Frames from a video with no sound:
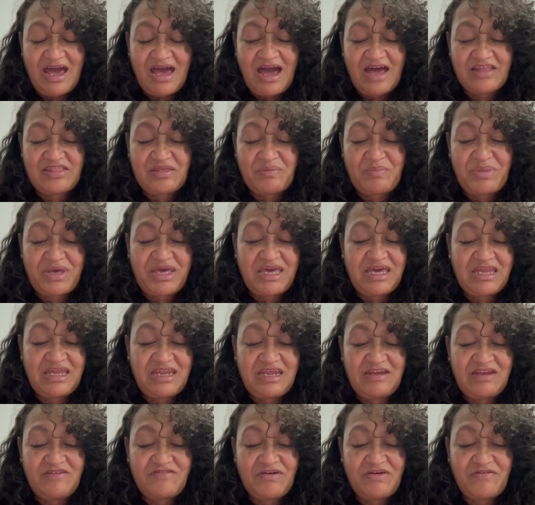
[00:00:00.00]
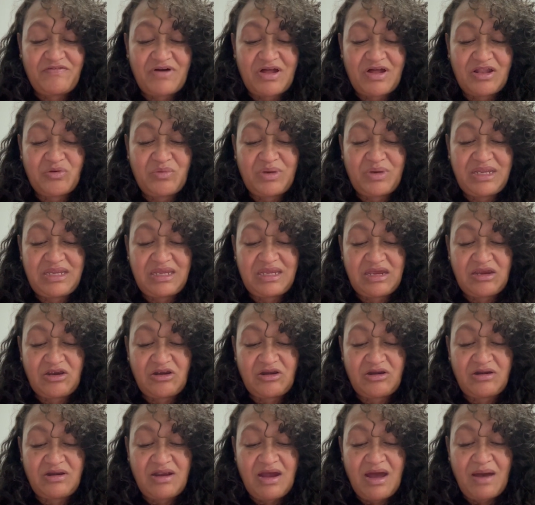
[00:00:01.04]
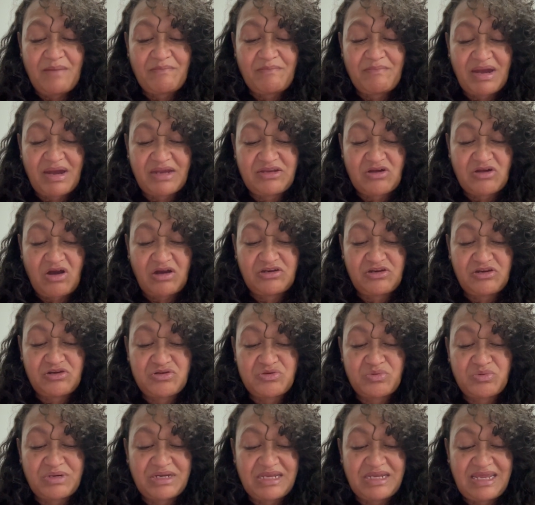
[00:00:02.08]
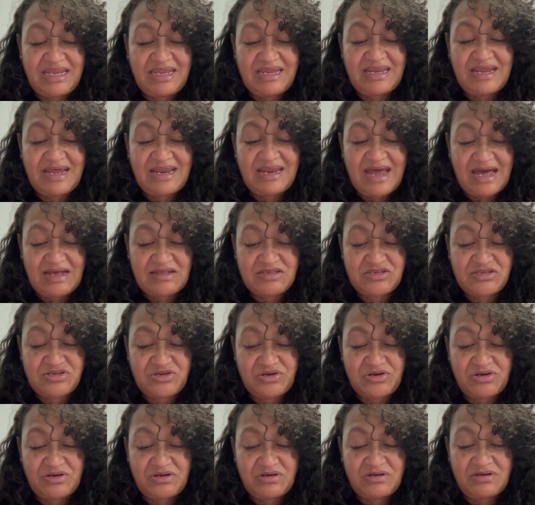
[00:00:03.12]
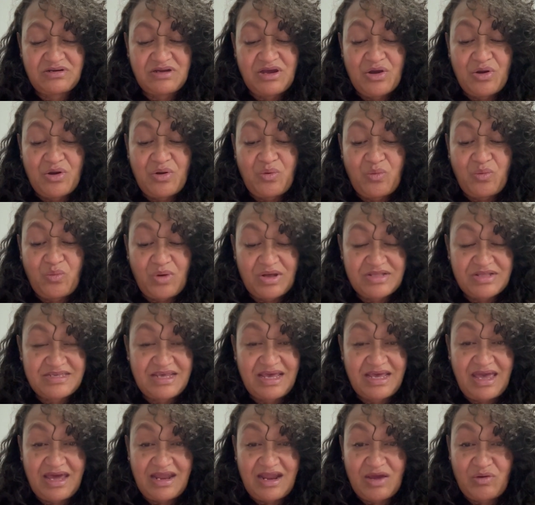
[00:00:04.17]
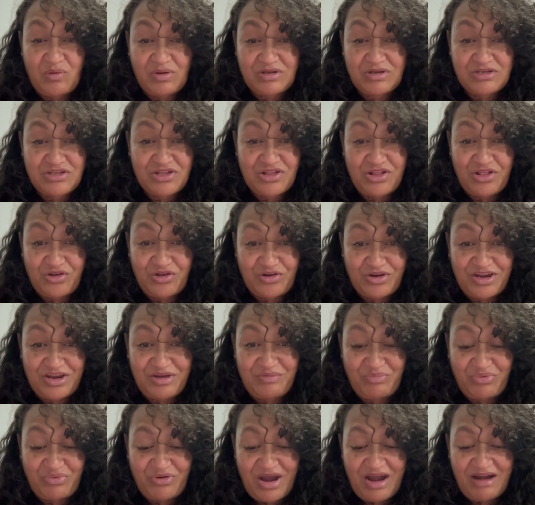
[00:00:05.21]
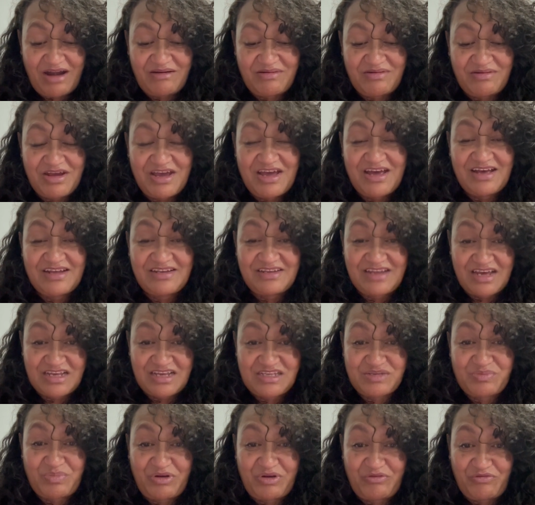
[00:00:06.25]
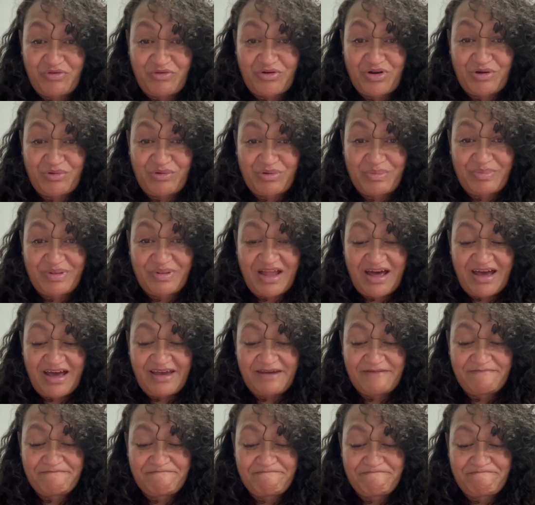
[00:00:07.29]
At the beginning of the following year, my doctors were needing an answer. Once again, I went to the Lord in prayer, desperate for a reply.